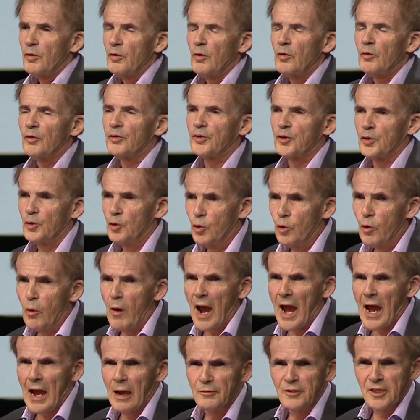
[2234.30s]

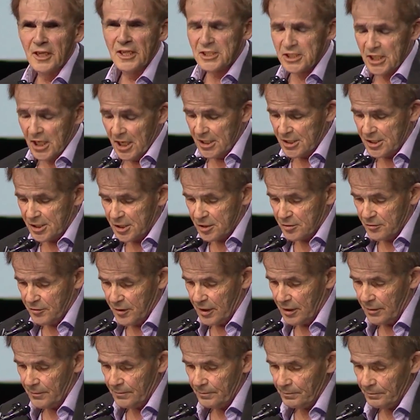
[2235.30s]
Throughout its
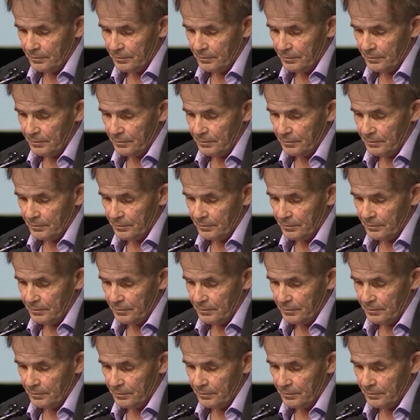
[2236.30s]
history,